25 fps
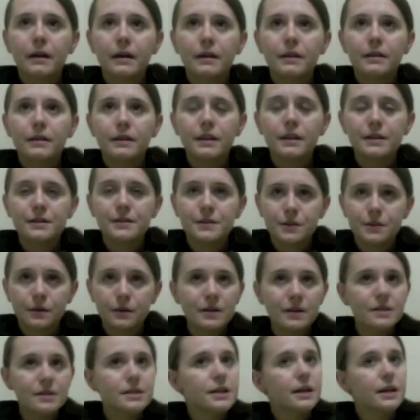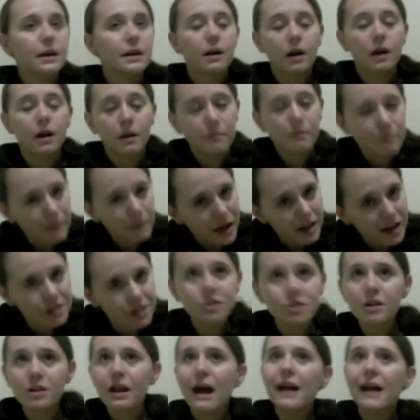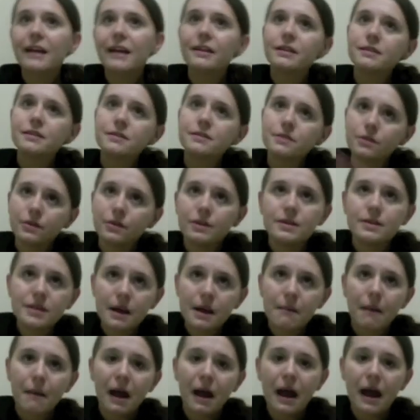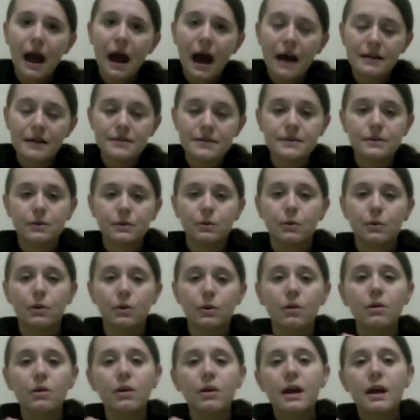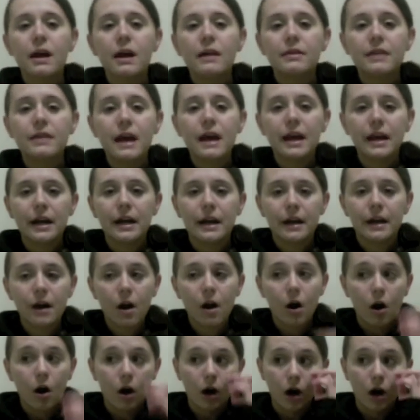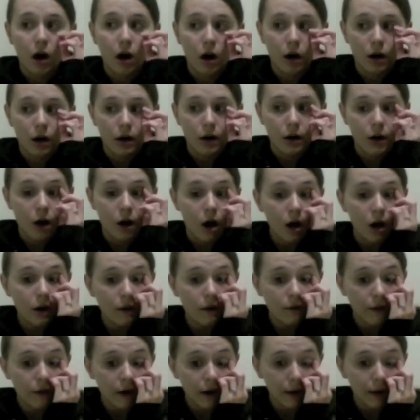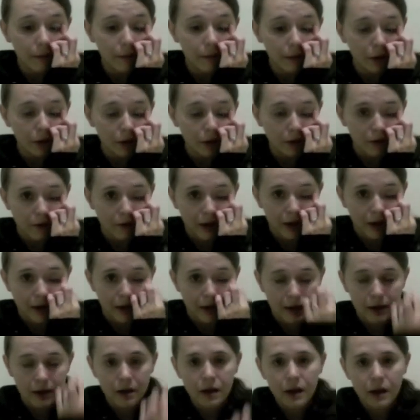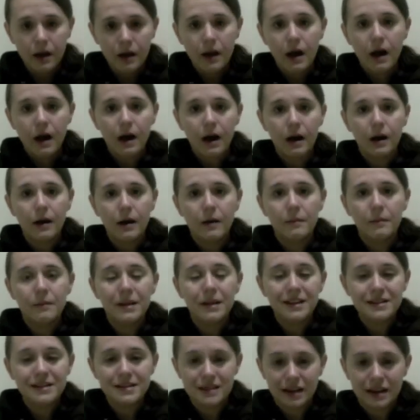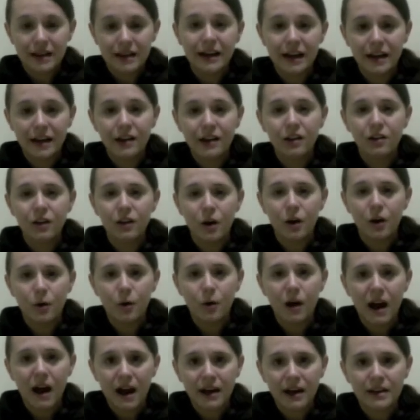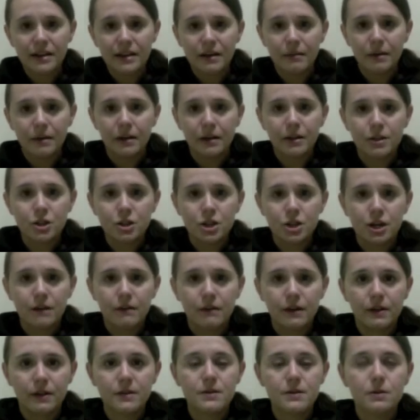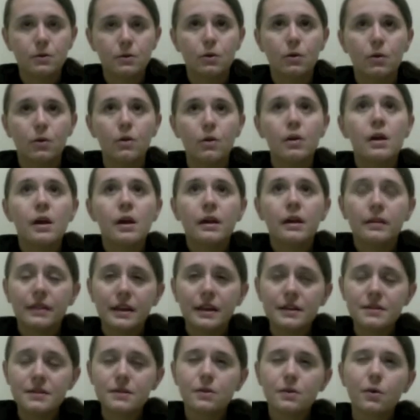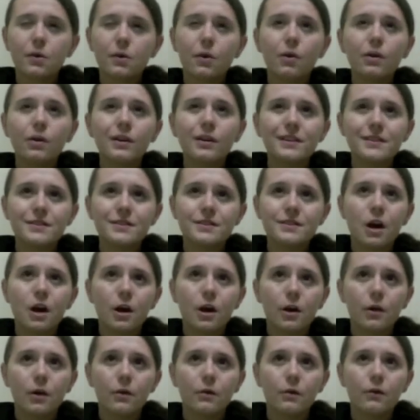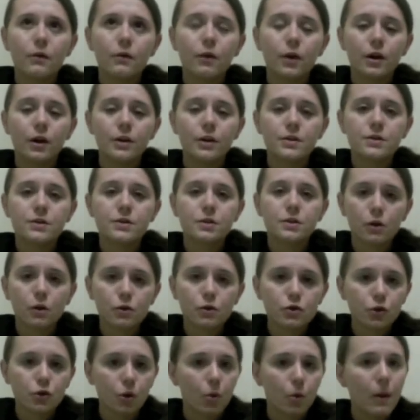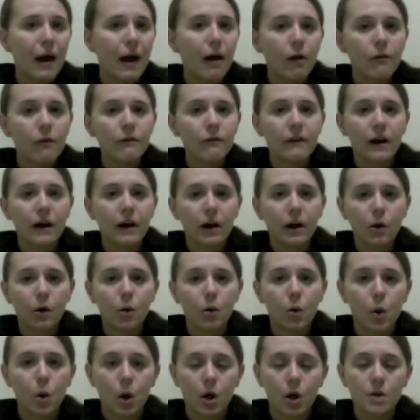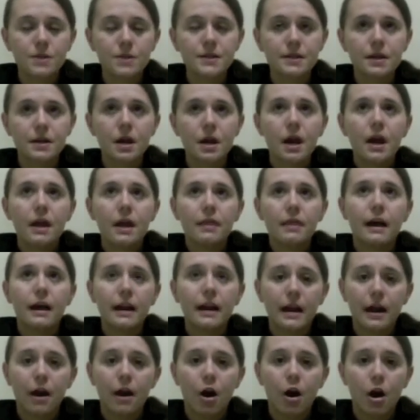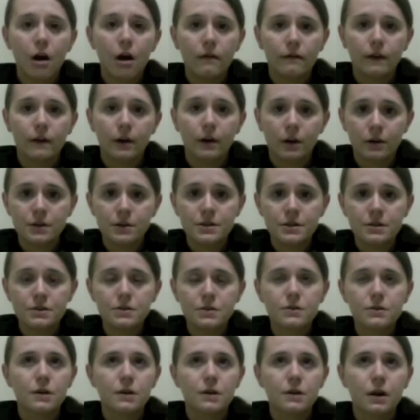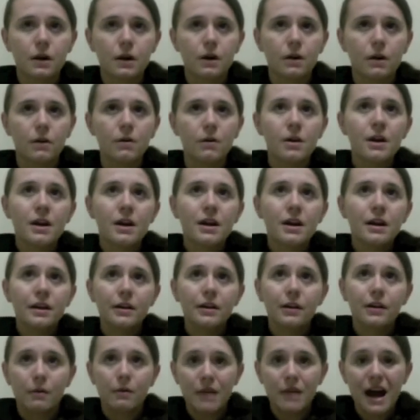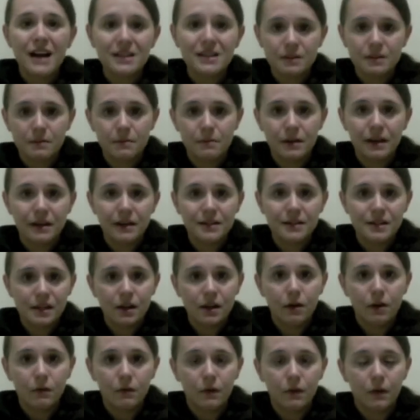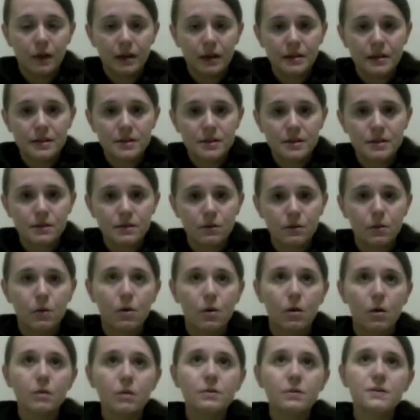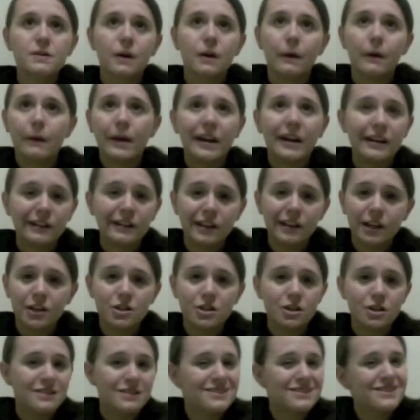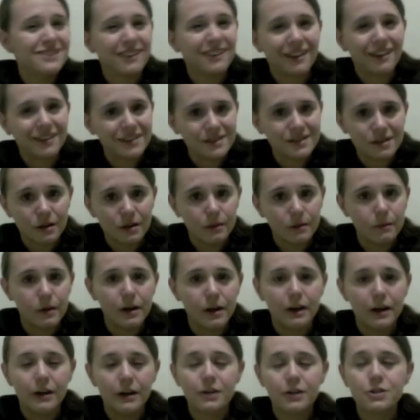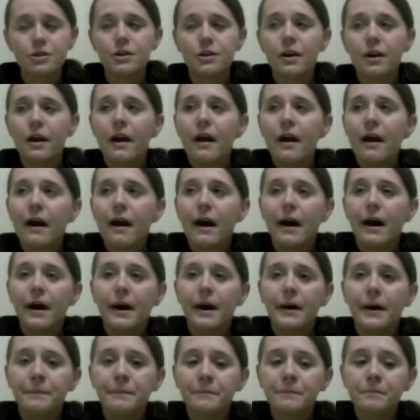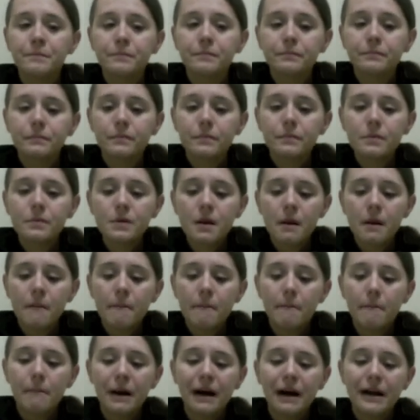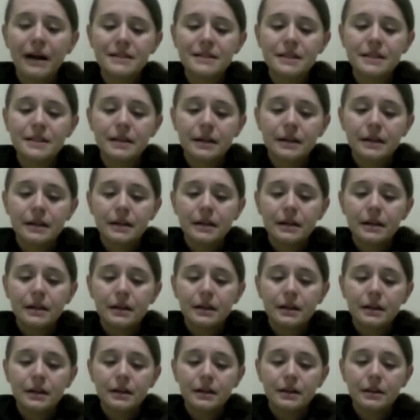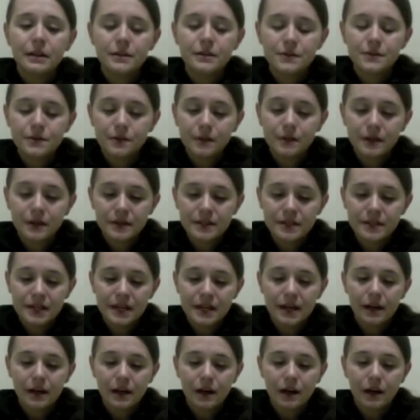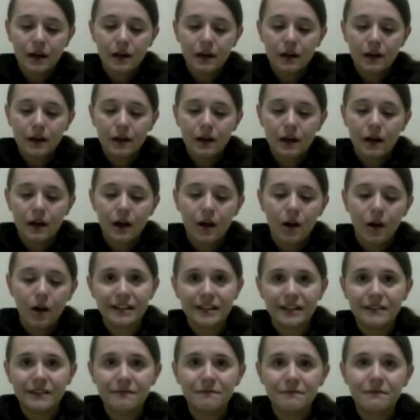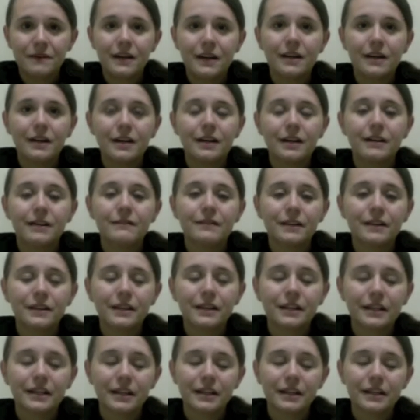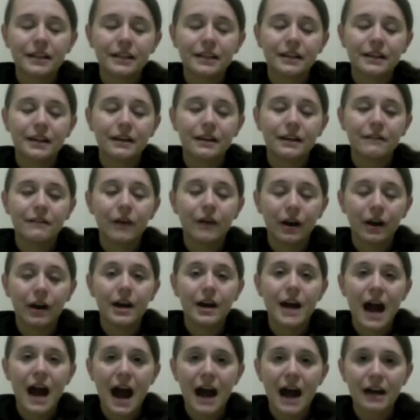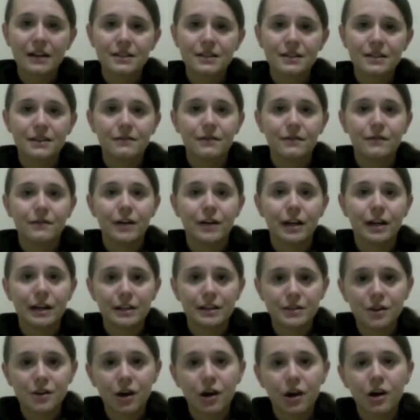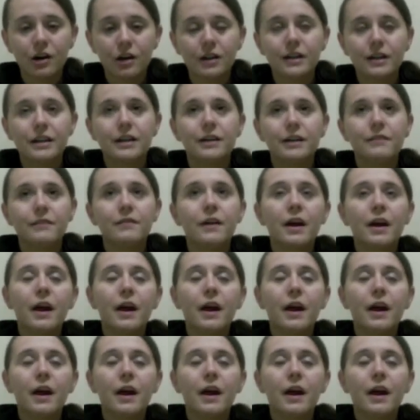The students here are much like the students at my S school. They are not very motivated. It's again a lower academic achieving school. This school is known for its social welfare course that it offers. So, that's a big deal for this school. So English is not so much. But the students here are very, very Genki. They're very active and very talkative.